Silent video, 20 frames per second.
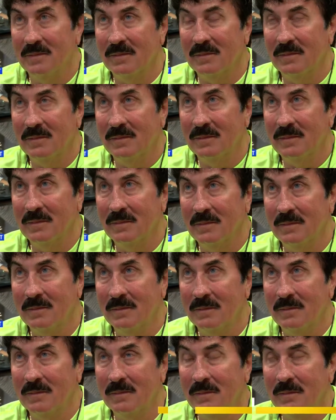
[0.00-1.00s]
Others, though,
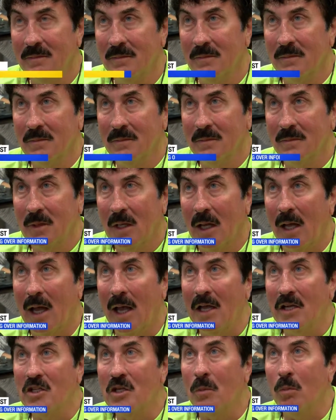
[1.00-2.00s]
disagree.
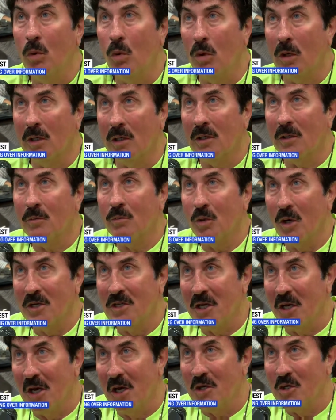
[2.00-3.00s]
I support
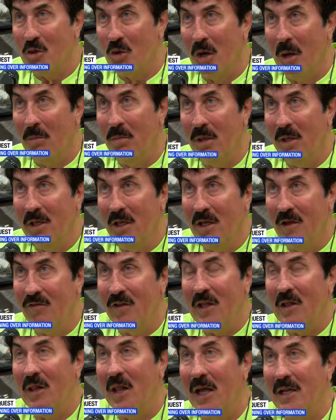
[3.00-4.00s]
President Trump. If
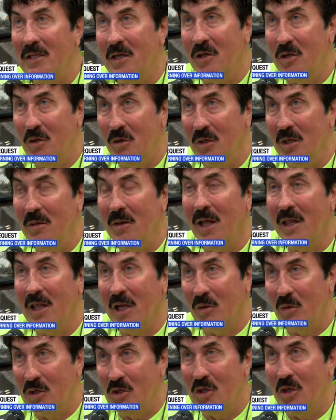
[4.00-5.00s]
he'd like to do it, I
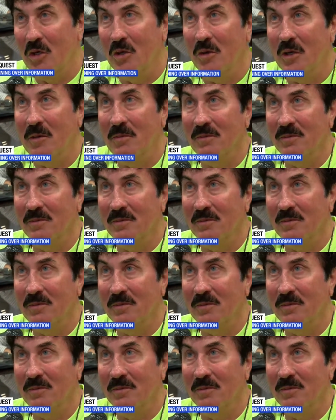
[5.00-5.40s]
think we should do it.